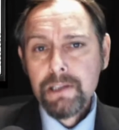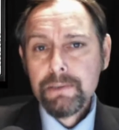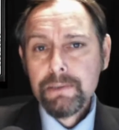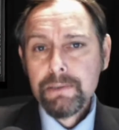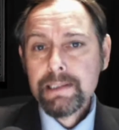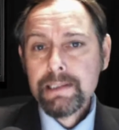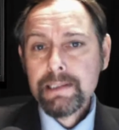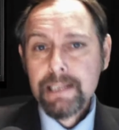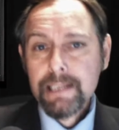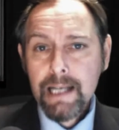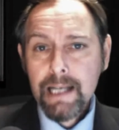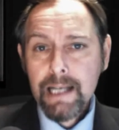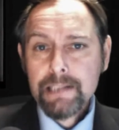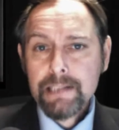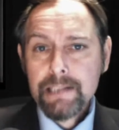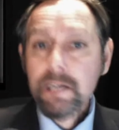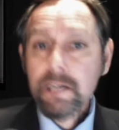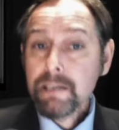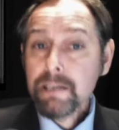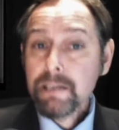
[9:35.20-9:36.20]
Further into the
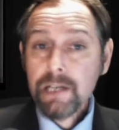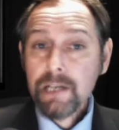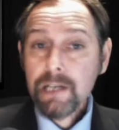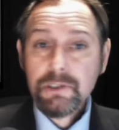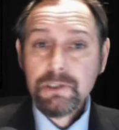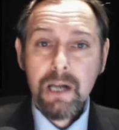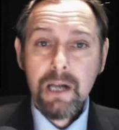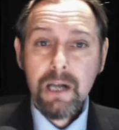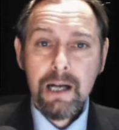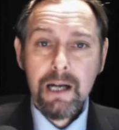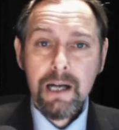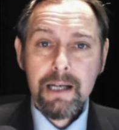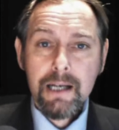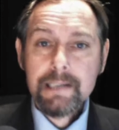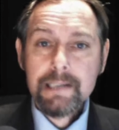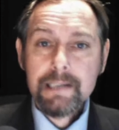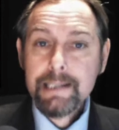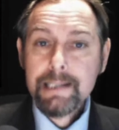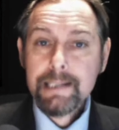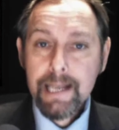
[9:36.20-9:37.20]
letter, Nigel
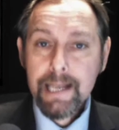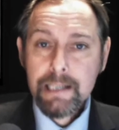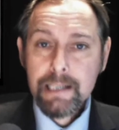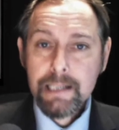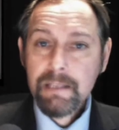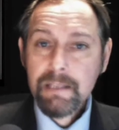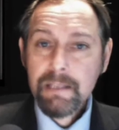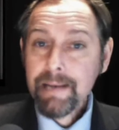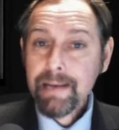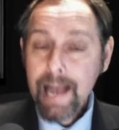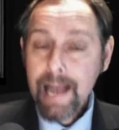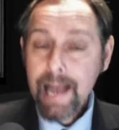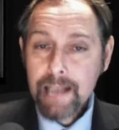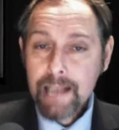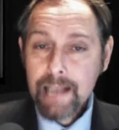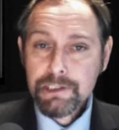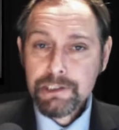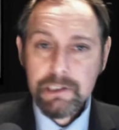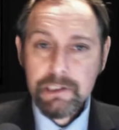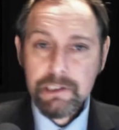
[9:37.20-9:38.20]
highlights the incoming
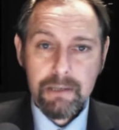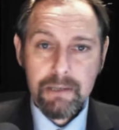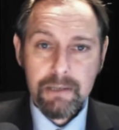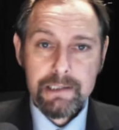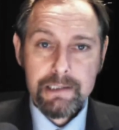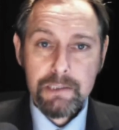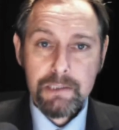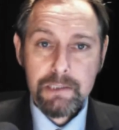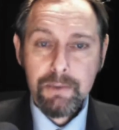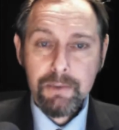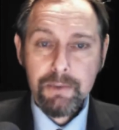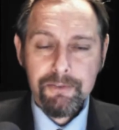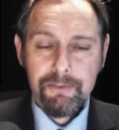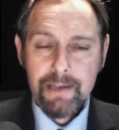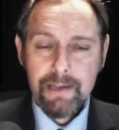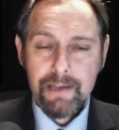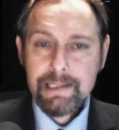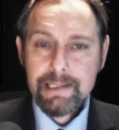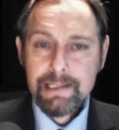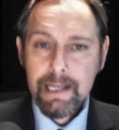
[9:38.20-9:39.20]
energy crisis we
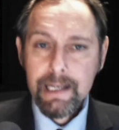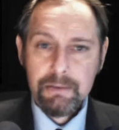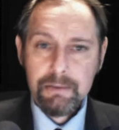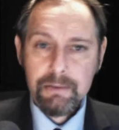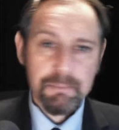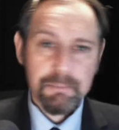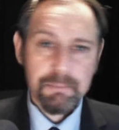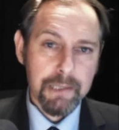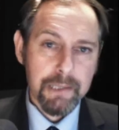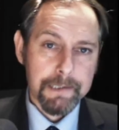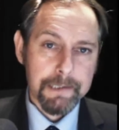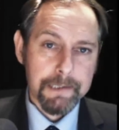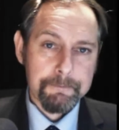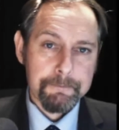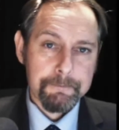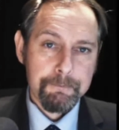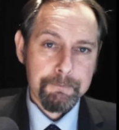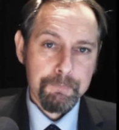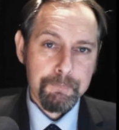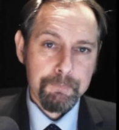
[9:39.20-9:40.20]
face here in Britain.